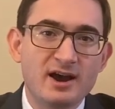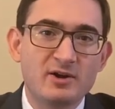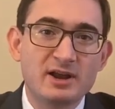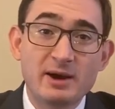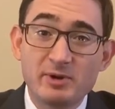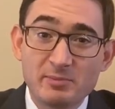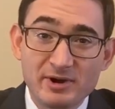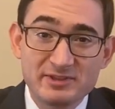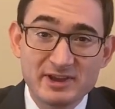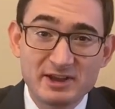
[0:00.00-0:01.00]
Coming up
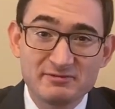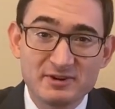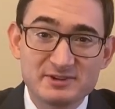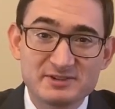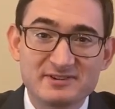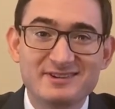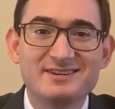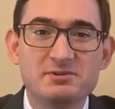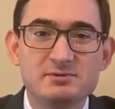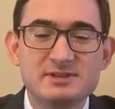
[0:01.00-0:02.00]
on the anniversary,
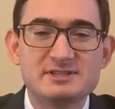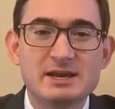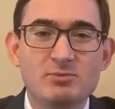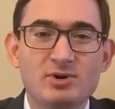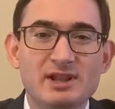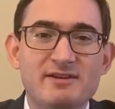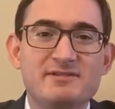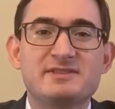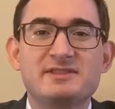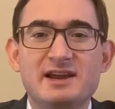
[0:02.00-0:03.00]
it was December
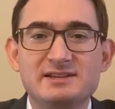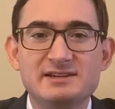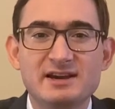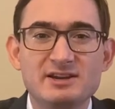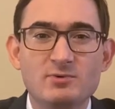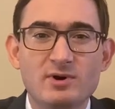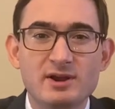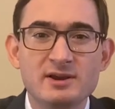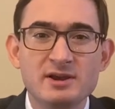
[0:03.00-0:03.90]
11th, 1991.